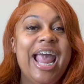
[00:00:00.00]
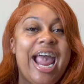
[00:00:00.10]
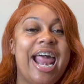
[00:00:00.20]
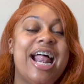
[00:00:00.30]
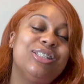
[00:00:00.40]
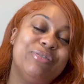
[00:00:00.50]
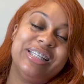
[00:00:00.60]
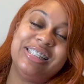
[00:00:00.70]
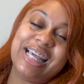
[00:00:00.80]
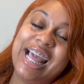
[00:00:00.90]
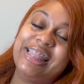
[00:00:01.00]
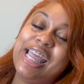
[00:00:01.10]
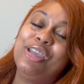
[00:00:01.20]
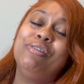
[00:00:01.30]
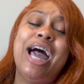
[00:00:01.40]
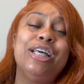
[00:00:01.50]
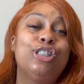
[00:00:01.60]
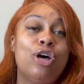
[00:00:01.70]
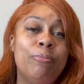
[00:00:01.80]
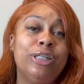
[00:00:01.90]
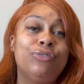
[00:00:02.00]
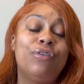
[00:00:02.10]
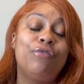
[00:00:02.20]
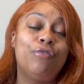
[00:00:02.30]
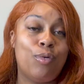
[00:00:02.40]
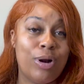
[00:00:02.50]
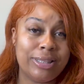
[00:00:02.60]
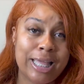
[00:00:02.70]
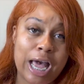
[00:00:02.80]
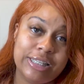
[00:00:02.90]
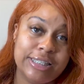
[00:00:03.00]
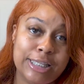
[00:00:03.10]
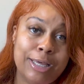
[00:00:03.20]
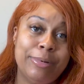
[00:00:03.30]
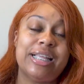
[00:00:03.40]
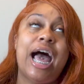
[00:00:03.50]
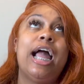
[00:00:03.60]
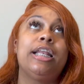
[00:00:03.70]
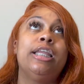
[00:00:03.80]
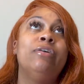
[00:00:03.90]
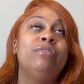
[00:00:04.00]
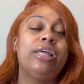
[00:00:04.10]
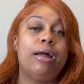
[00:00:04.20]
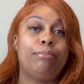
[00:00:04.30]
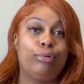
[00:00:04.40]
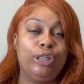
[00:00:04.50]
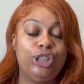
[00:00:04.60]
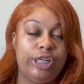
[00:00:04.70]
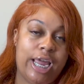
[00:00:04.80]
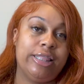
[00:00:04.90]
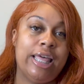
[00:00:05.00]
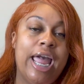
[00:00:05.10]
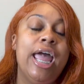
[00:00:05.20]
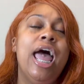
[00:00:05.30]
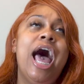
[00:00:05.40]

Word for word: And I just want to say thank you guys so much for 4,000 subbies. I definitely appreciate that.